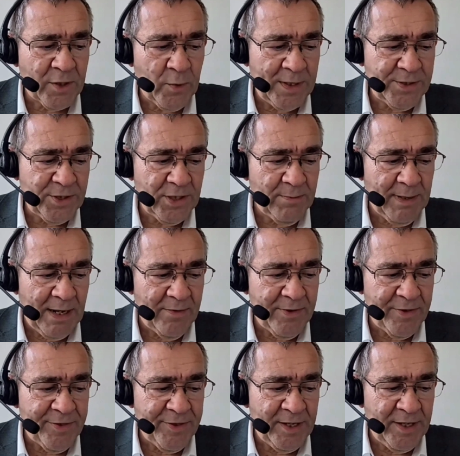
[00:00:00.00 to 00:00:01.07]
there's a question
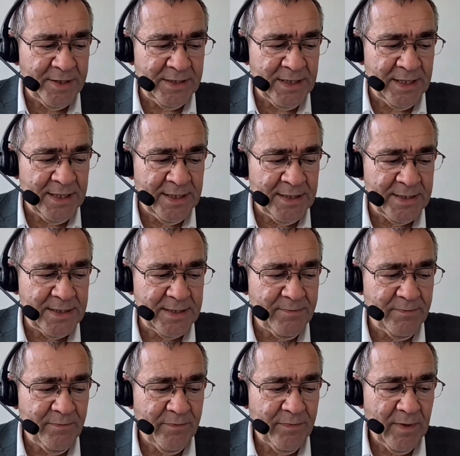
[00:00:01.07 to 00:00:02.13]
about 30
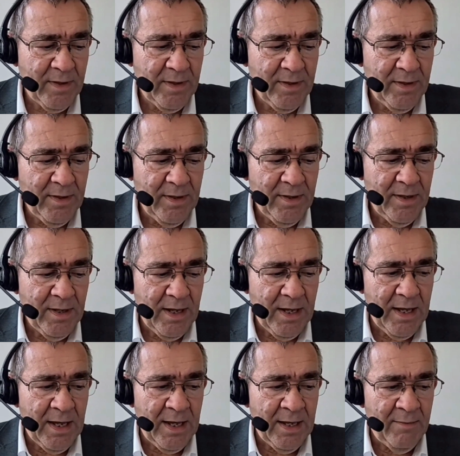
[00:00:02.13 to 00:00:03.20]
days
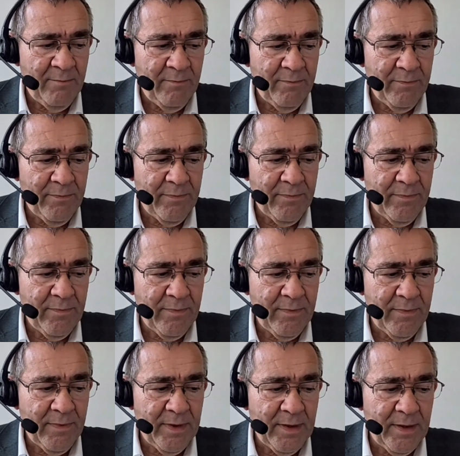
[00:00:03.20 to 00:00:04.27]
a
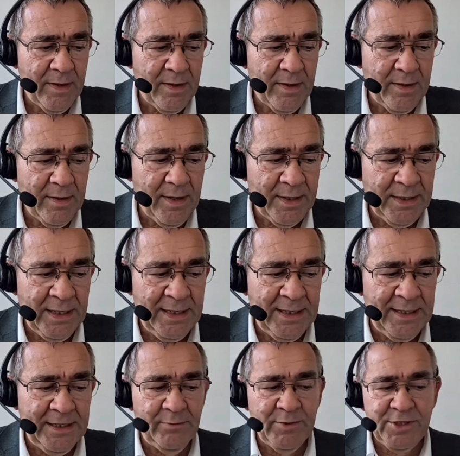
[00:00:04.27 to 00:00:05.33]

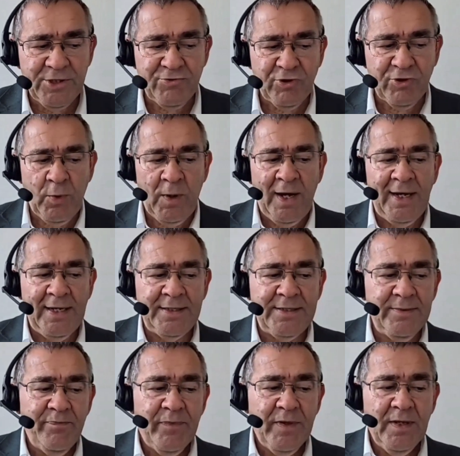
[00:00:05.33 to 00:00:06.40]
year, which is
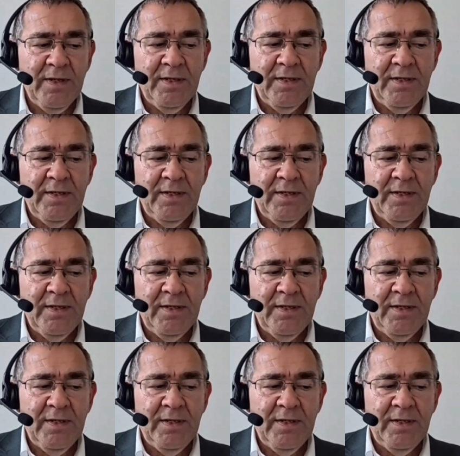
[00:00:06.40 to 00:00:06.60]
required.